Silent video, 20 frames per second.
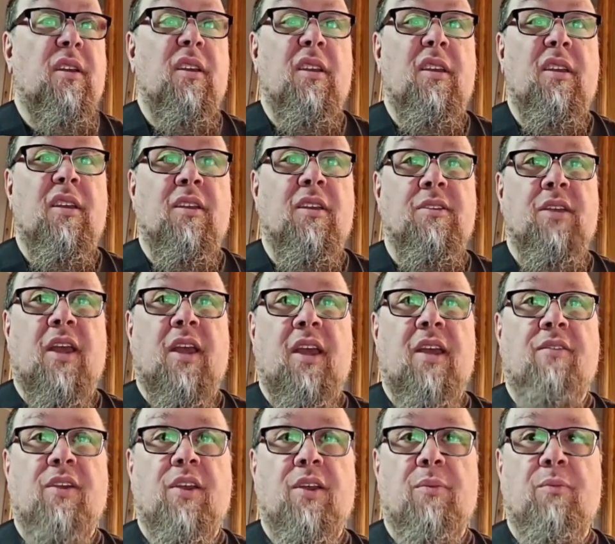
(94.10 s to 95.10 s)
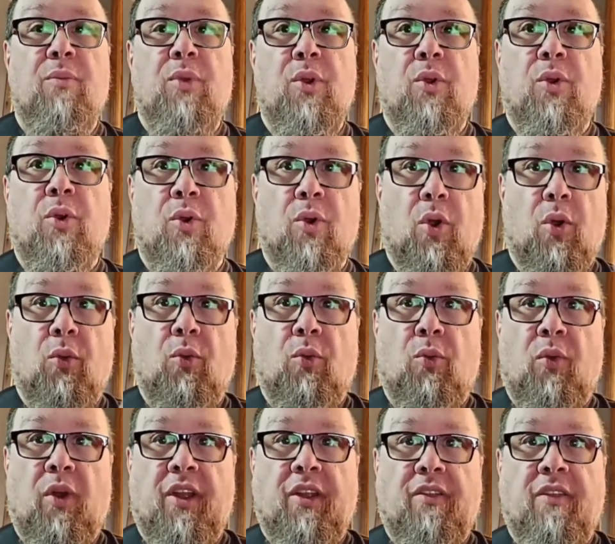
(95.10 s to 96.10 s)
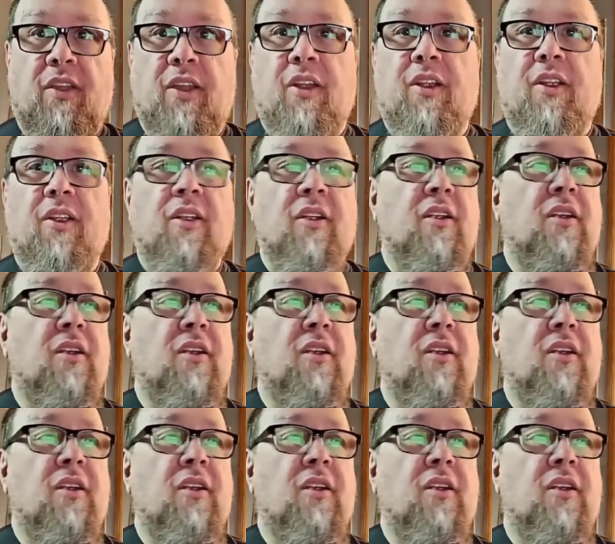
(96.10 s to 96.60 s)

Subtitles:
Yes, I have a computer right there